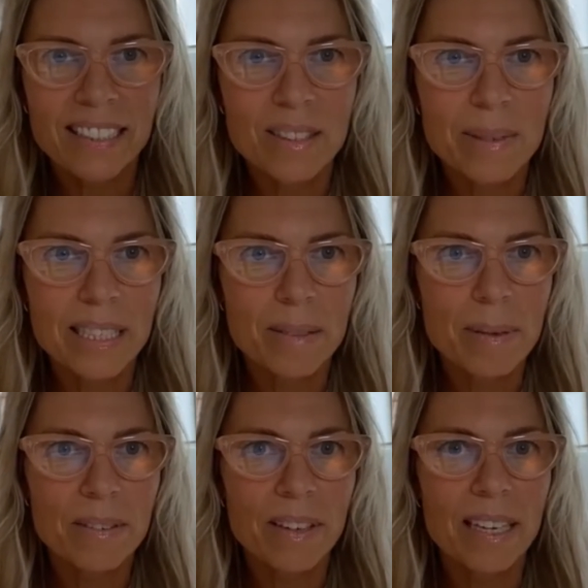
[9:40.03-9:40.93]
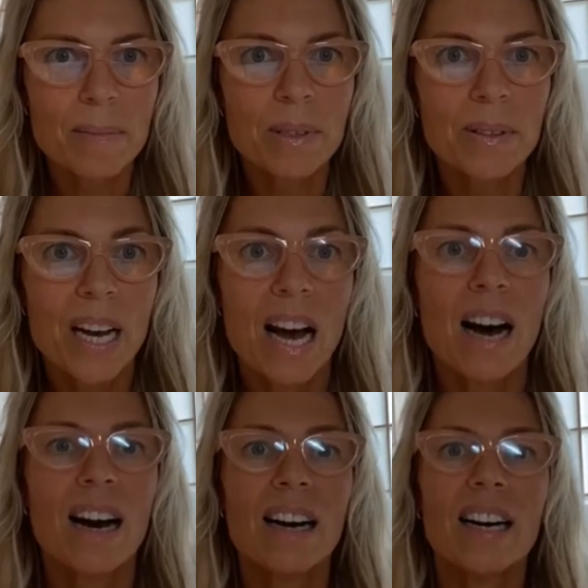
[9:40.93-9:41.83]
Do we need to be available?
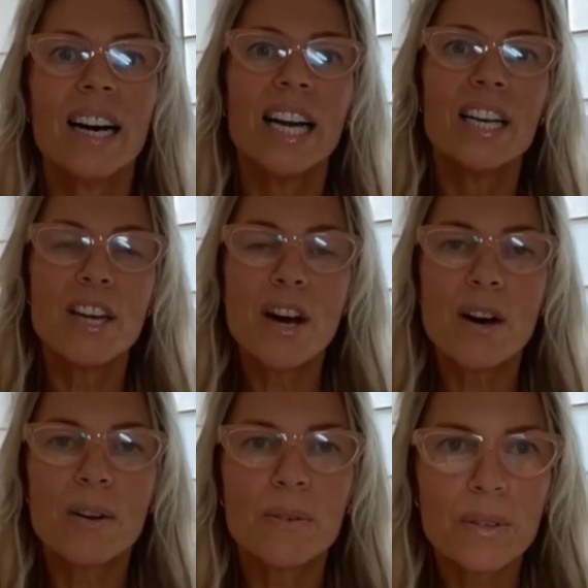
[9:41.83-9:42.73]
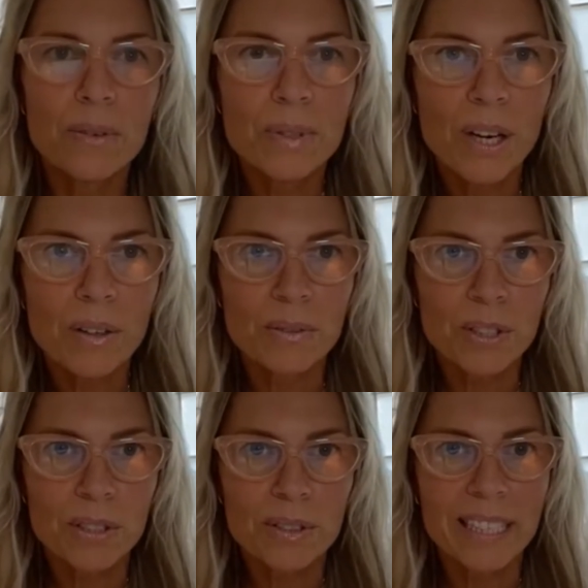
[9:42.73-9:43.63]
No, you don't,
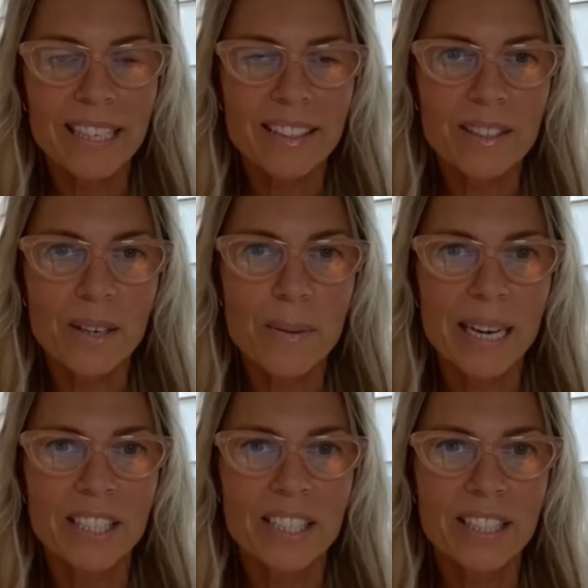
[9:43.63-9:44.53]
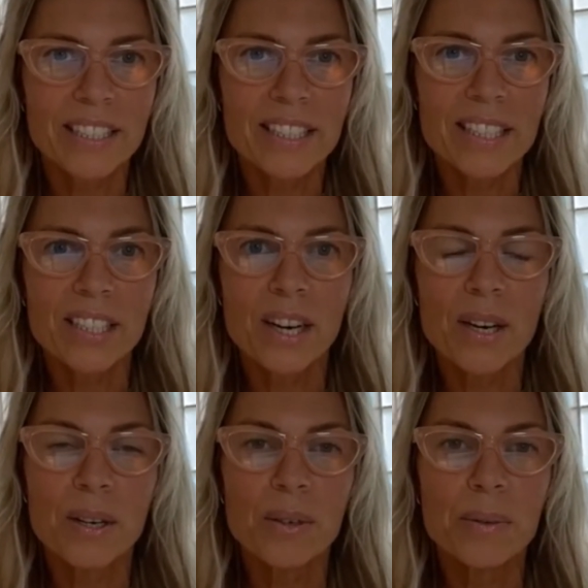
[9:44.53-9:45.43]
Julie. Good question.
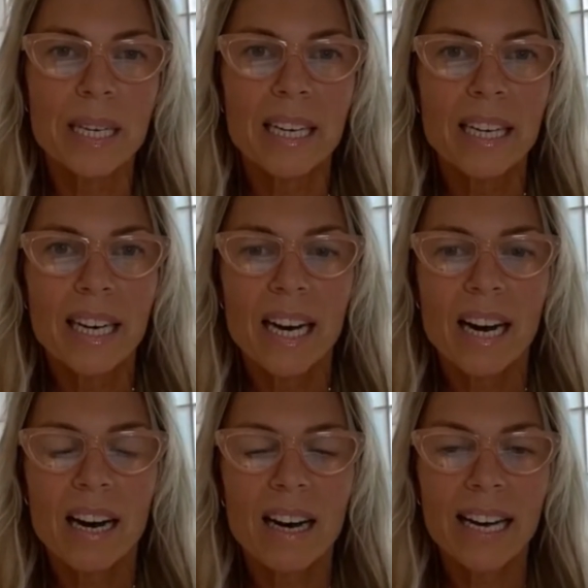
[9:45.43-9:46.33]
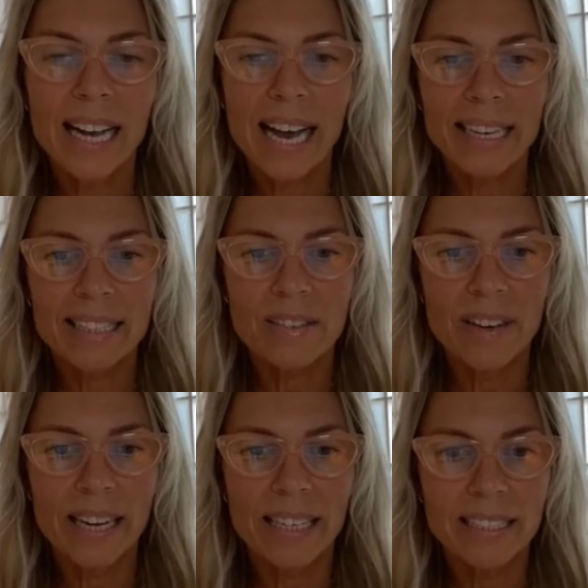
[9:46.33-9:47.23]
So I
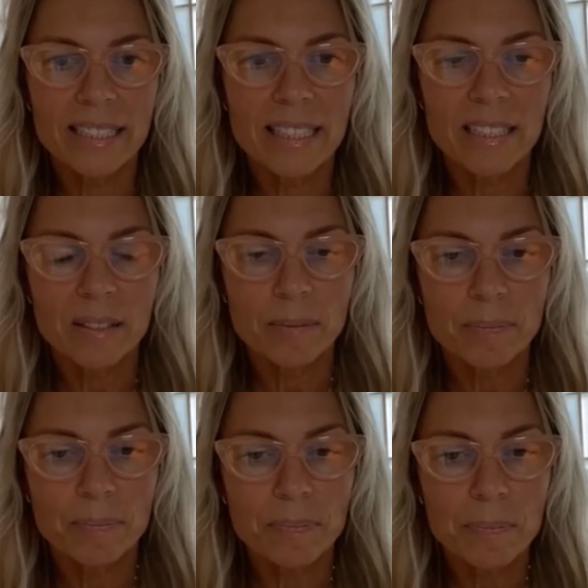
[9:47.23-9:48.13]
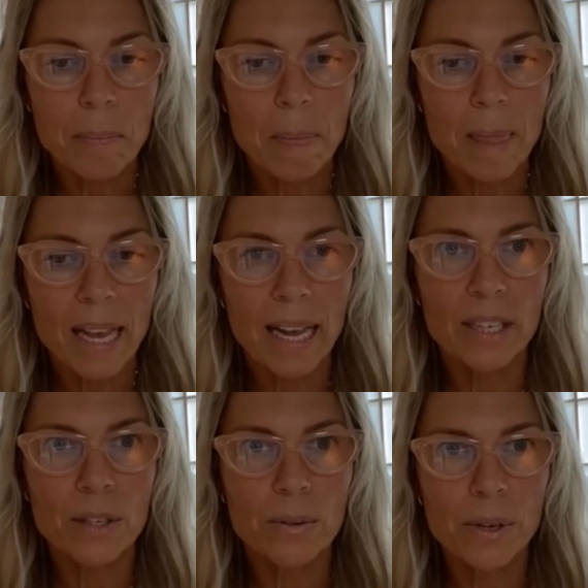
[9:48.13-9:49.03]
activate,
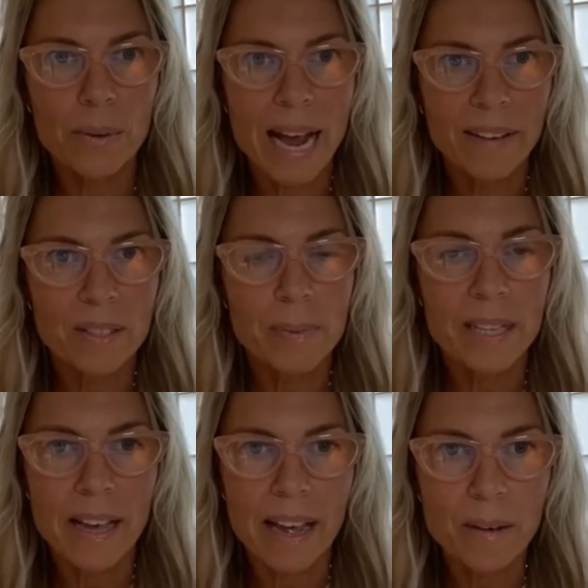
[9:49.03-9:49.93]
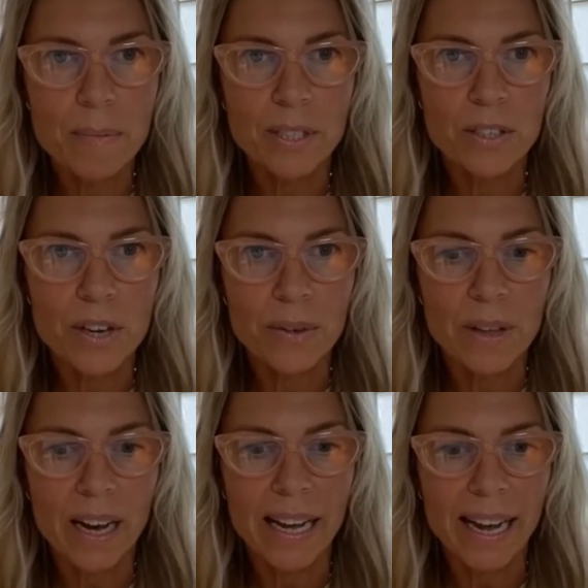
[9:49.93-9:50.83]
and you don't have to be there, but to know
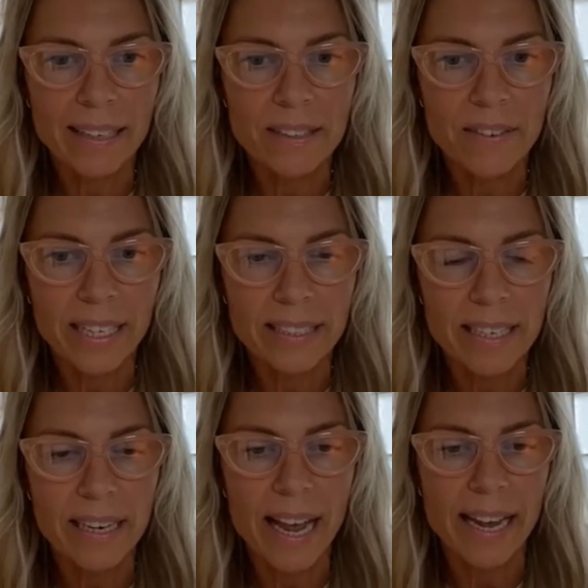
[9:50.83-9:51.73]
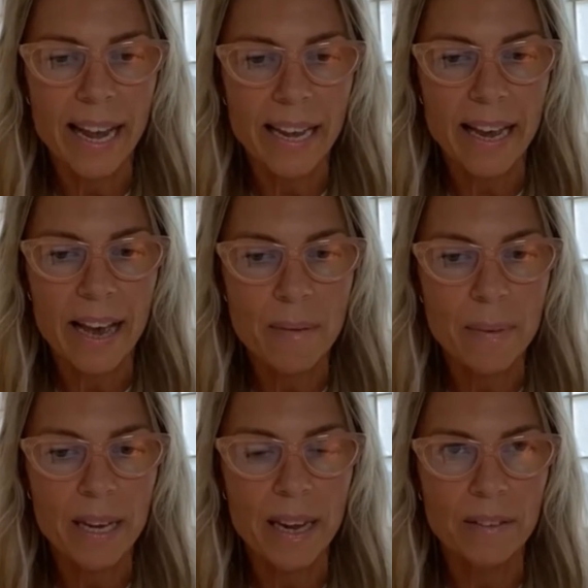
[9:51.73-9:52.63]
that I activate at 8 a.m.
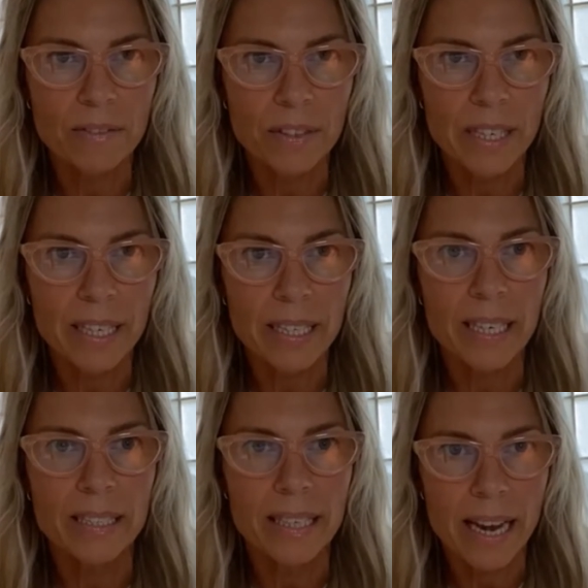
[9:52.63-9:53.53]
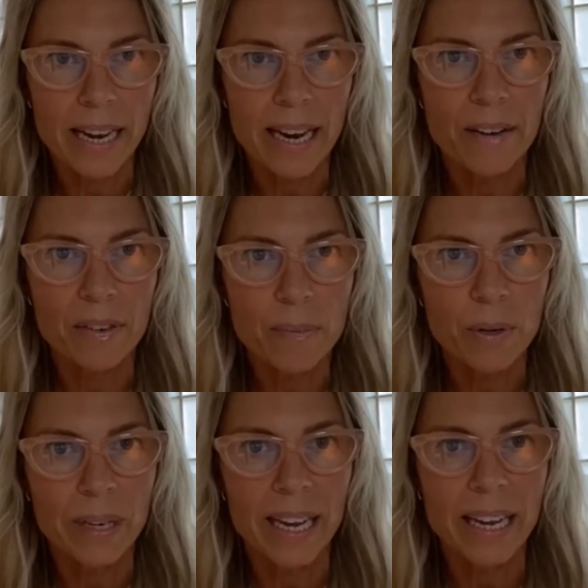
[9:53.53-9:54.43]
every day, every
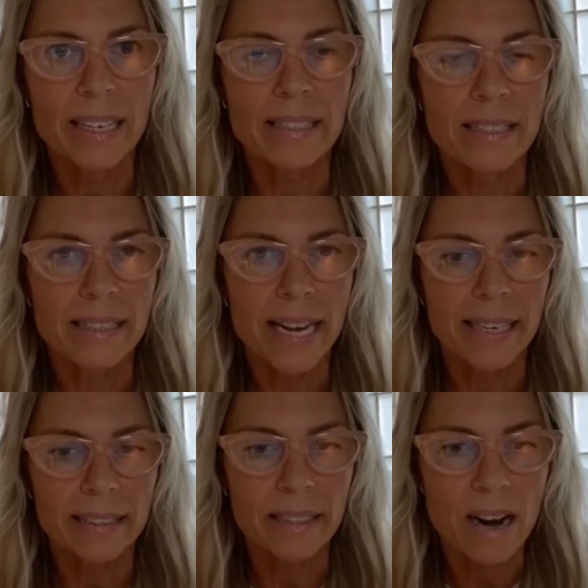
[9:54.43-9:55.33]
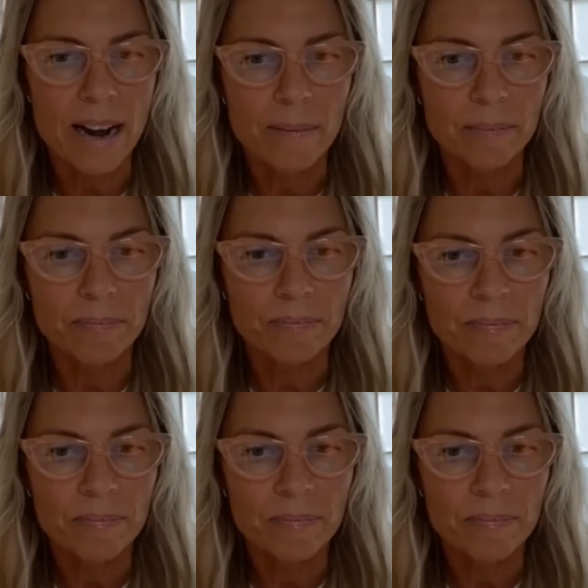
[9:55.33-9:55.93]
morning, Eastern Standard Time.